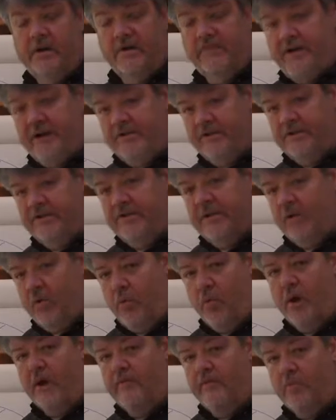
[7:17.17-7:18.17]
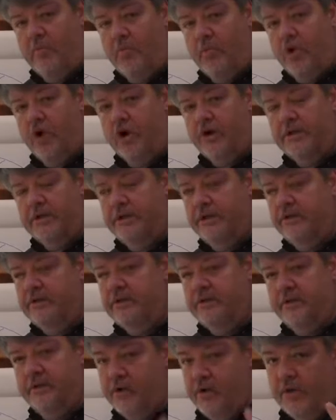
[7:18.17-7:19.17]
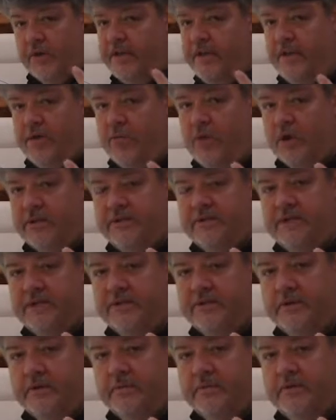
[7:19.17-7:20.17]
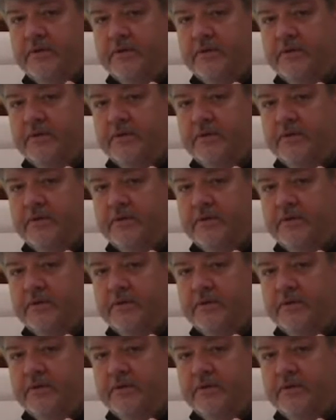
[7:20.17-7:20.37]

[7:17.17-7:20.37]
if every single one of them worked, you'd only need one system.